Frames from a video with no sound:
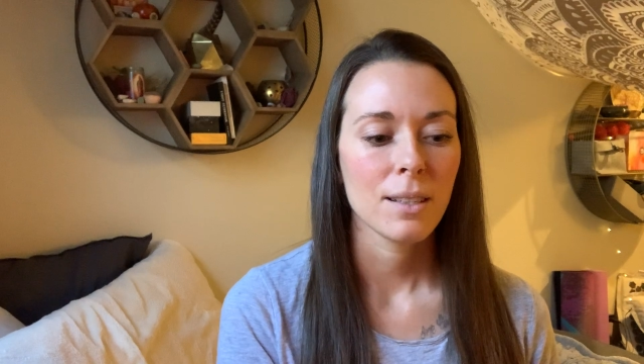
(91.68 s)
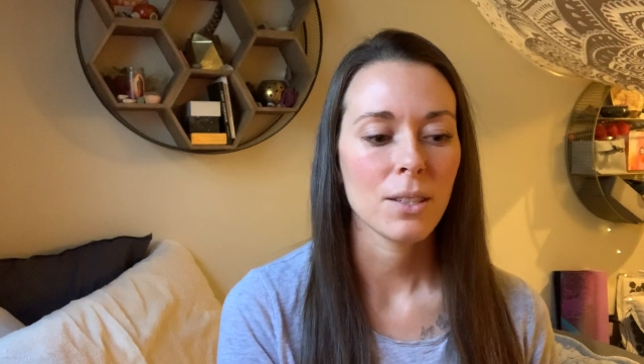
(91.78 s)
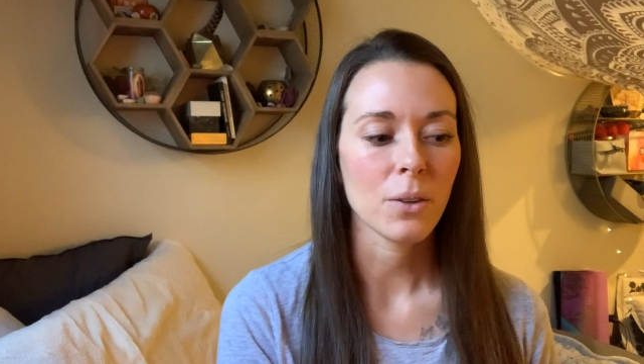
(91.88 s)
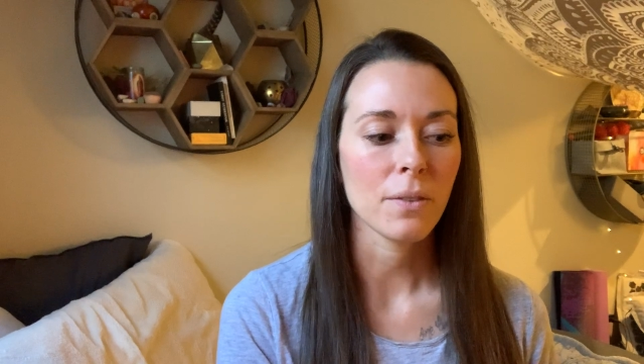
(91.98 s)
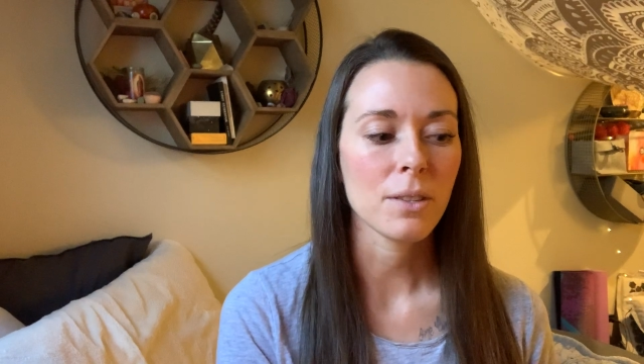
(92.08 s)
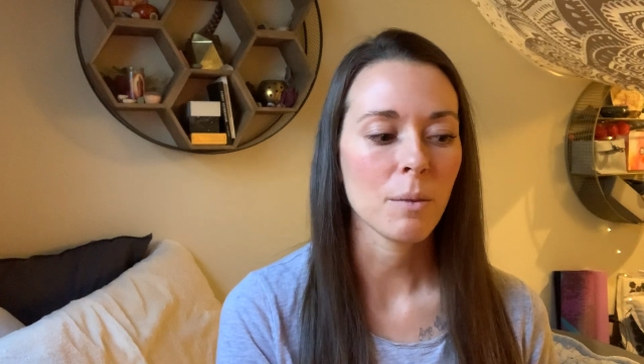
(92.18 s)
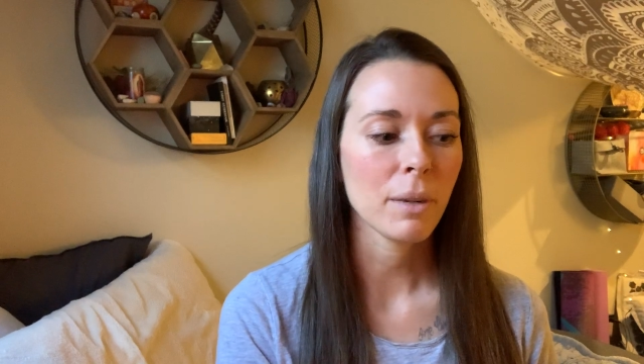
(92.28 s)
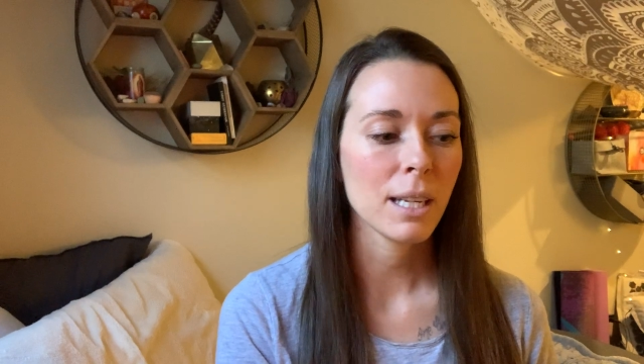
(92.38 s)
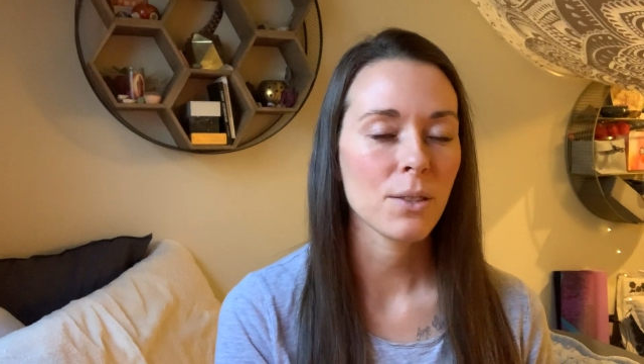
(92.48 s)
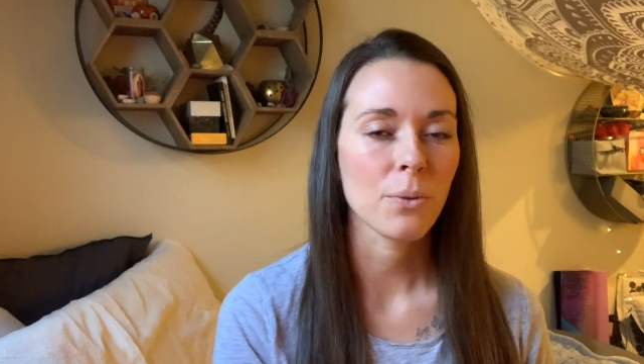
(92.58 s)
So if
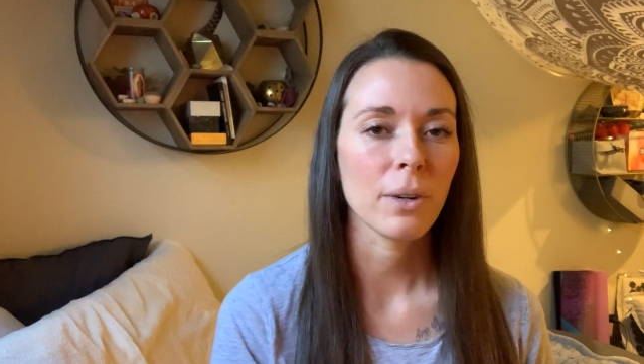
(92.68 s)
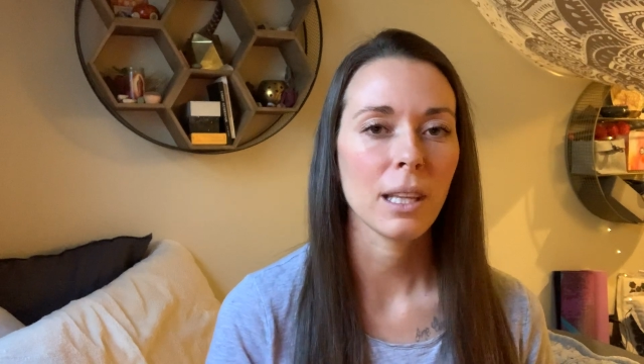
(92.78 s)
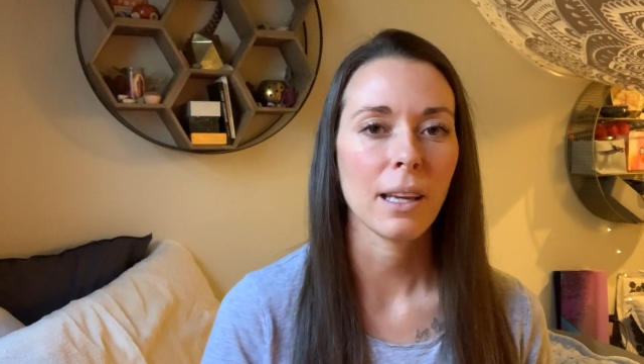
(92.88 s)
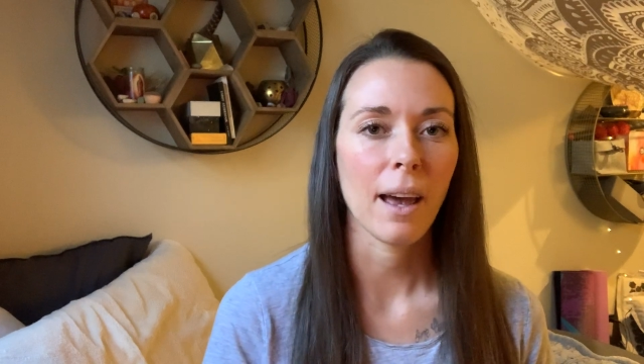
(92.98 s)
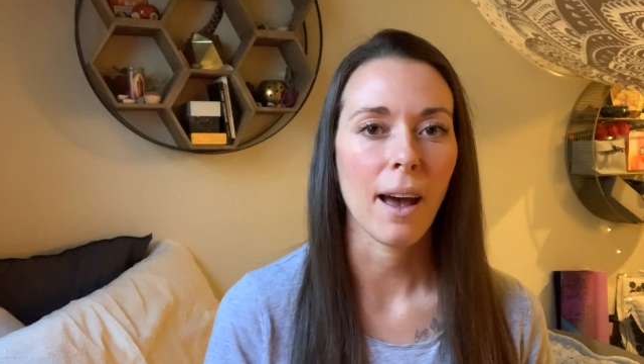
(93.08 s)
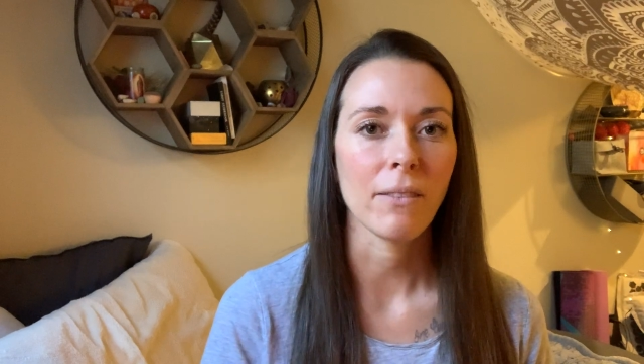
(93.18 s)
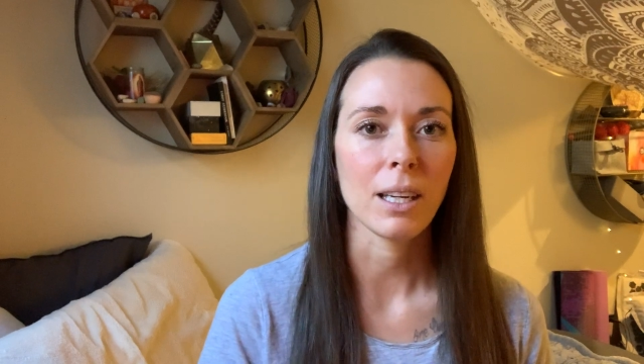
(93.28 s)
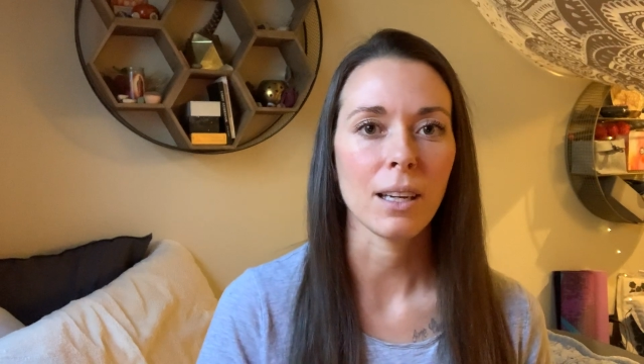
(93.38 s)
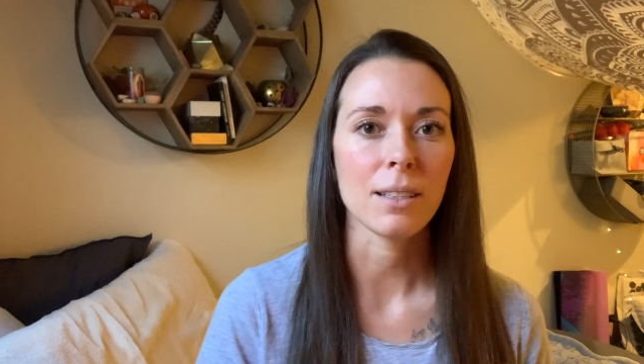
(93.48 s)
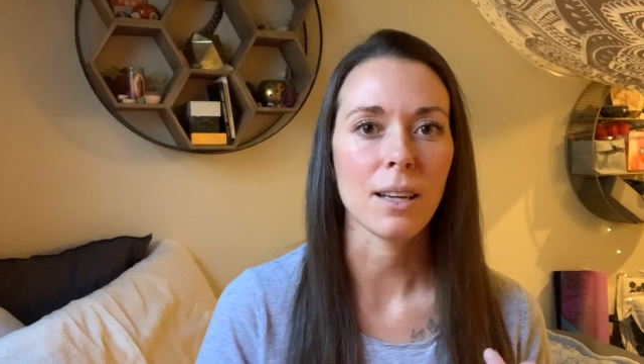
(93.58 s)
somebody's really
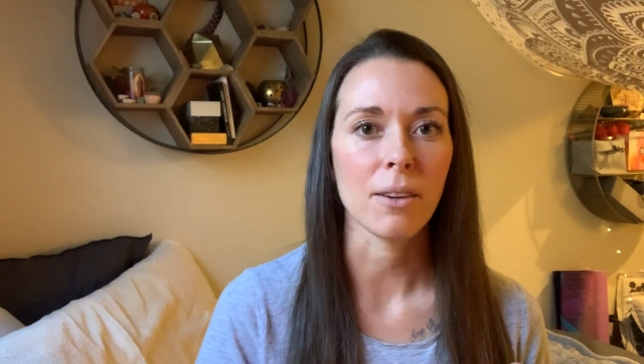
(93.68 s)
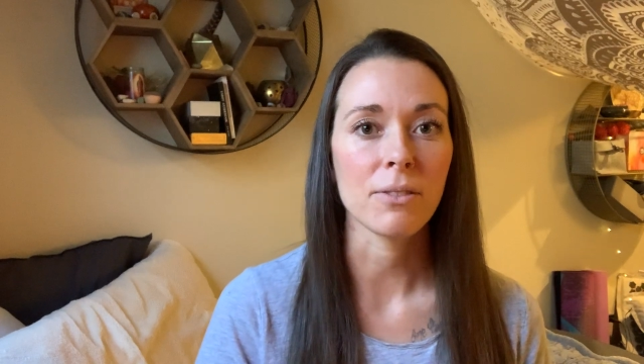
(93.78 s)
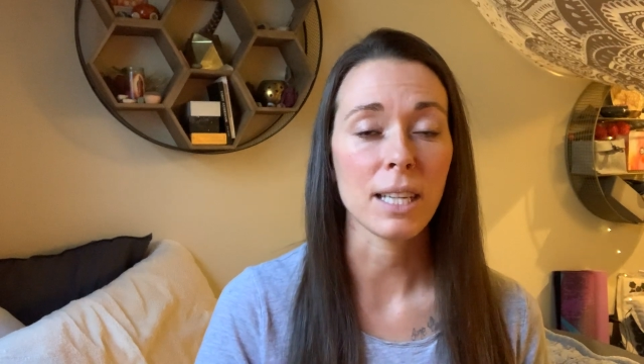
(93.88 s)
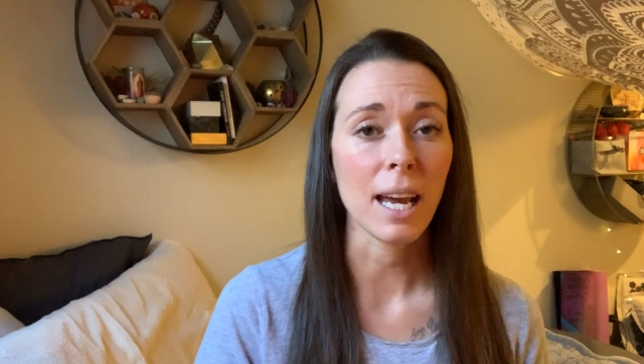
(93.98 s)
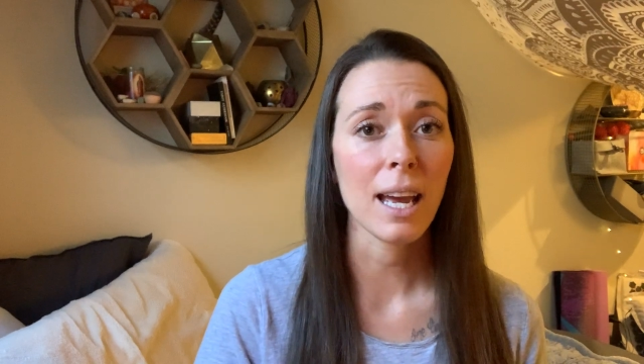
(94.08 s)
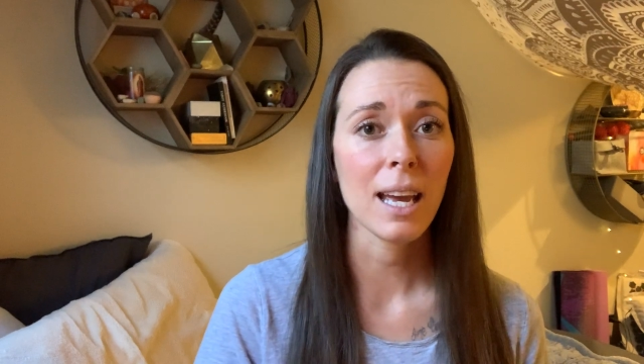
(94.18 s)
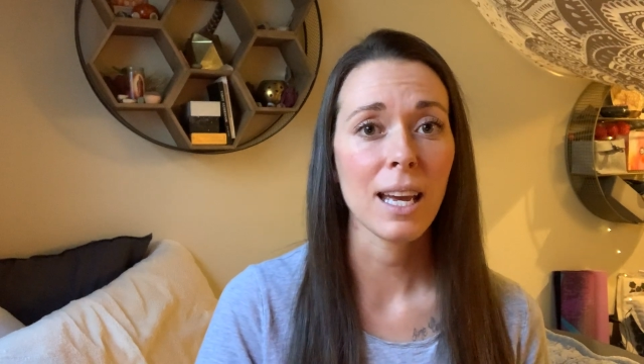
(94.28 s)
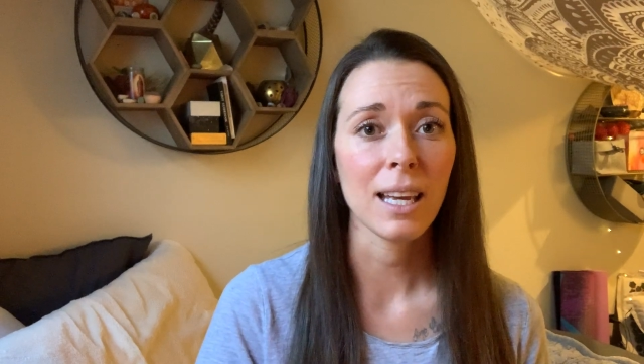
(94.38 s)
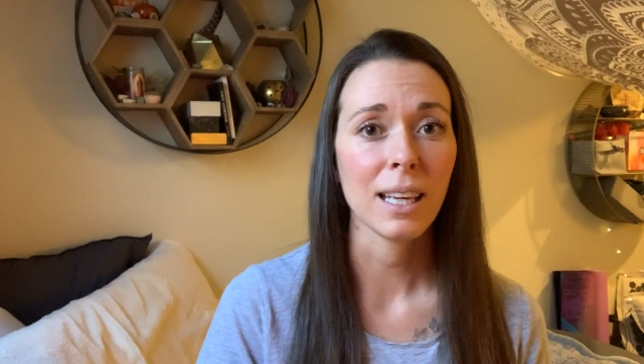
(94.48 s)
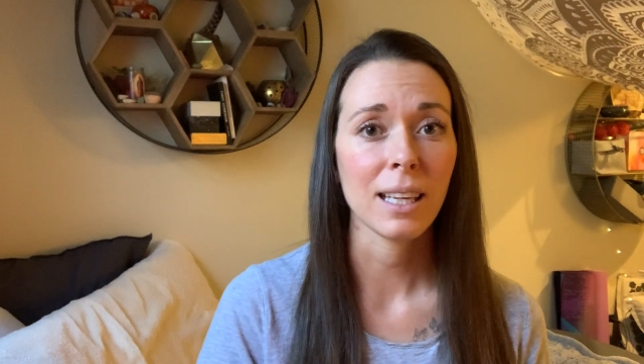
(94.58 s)
having a tough day,